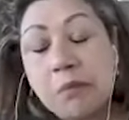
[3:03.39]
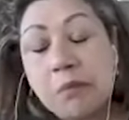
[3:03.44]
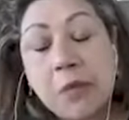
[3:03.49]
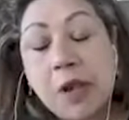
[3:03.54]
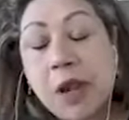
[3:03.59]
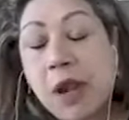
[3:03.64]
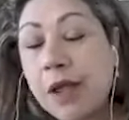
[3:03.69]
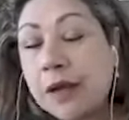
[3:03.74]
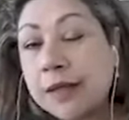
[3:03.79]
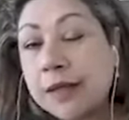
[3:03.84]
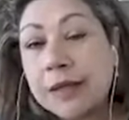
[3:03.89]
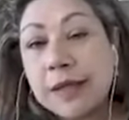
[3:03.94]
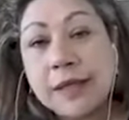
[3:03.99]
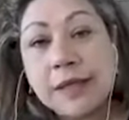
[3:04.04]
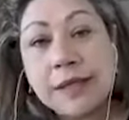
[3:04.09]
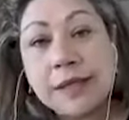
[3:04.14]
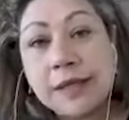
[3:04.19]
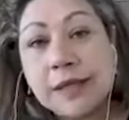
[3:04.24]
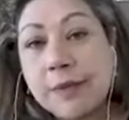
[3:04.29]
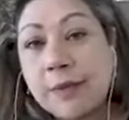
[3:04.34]
you're not going
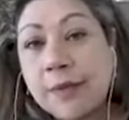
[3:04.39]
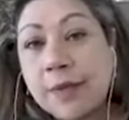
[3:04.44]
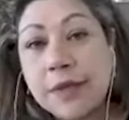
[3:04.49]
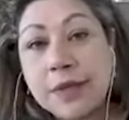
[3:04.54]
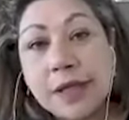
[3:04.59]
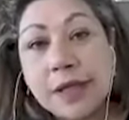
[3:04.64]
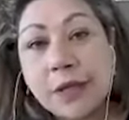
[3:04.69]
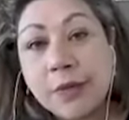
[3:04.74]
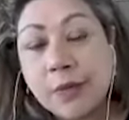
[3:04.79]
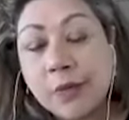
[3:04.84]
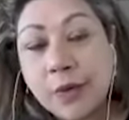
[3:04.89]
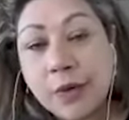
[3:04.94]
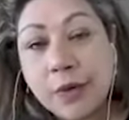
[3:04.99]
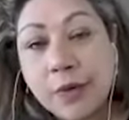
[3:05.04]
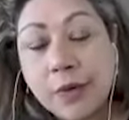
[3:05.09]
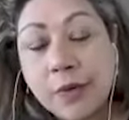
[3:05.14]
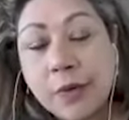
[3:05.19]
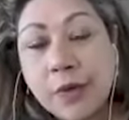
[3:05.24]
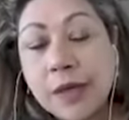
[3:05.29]
to end up on death row.